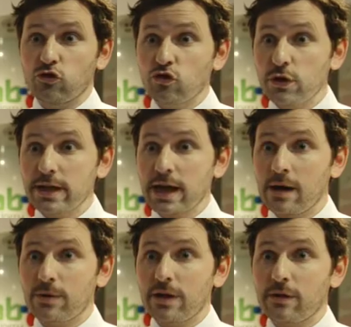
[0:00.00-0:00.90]
joining
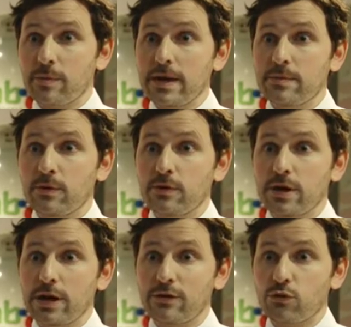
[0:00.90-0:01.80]
up with other people
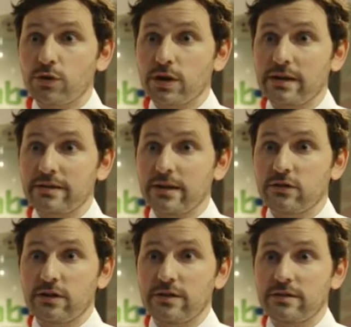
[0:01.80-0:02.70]
and other
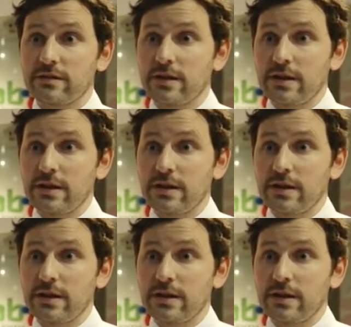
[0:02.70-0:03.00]
organisations,